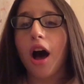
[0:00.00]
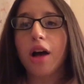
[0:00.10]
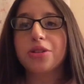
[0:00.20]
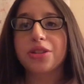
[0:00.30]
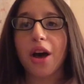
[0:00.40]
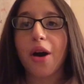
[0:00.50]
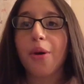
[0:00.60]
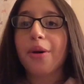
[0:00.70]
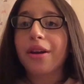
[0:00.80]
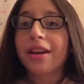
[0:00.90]

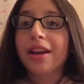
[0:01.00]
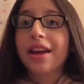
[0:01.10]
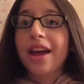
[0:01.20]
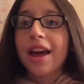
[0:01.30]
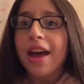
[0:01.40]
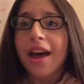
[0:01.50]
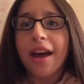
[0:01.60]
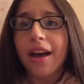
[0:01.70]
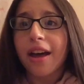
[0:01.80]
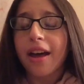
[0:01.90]
Also,
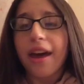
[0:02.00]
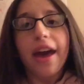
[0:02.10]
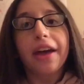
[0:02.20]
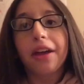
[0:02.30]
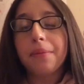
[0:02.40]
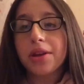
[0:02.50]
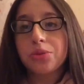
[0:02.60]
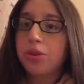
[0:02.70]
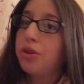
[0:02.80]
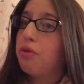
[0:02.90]
it can
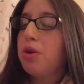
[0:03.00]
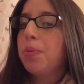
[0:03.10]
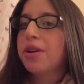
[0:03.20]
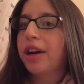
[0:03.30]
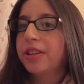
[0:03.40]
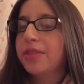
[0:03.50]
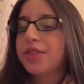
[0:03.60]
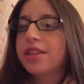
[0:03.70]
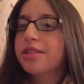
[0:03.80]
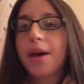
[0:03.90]
mess with your reproductive
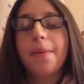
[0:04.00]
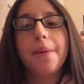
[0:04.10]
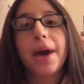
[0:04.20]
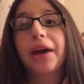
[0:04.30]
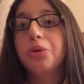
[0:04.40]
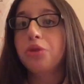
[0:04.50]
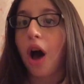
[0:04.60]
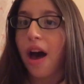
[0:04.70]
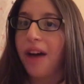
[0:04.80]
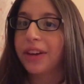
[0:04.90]
system and make you
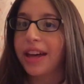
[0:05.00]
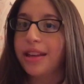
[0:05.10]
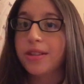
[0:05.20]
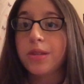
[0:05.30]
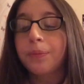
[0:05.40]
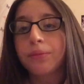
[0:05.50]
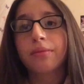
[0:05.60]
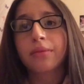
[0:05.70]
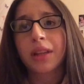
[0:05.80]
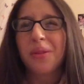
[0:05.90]
not have kids.
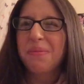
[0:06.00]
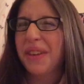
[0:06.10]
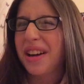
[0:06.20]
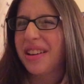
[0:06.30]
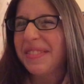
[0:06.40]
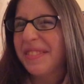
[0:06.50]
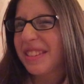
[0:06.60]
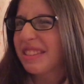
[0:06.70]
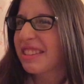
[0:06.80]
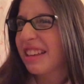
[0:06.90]
But
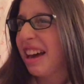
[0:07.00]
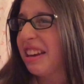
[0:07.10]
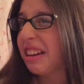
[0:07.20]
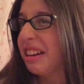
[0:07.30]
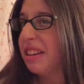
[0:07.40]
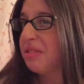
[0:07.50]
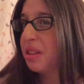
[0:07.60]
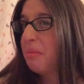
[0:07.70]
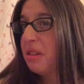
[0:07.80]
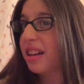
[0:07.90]
it's kind of good if
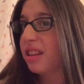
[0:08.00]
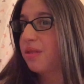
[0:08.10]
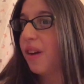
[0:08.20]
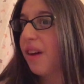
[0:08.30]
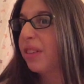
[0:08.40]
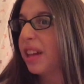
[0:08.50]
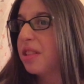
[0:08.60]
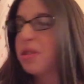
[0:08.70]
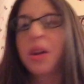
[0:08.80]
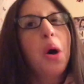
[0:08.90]
some of you guys don't have
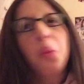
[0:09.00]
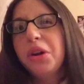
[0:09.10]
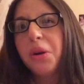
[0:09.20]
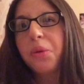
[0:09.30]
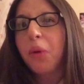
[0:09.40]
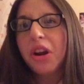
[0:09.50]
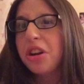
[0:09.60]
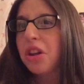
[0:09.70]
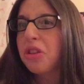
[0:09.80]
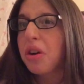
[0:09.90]
kids. We don't want
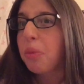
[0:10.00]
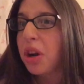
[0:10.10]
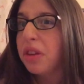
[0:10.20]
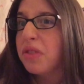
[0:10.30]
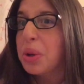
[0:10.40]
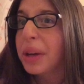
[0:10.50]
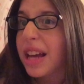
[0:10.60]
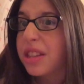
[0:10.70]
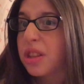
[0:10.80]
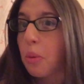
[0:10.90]
another one of you
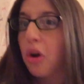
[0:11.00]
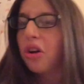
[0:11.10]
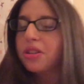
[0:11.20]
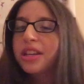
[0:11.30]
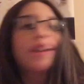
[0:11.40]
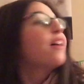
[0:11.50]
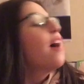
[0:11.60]
guys in the world.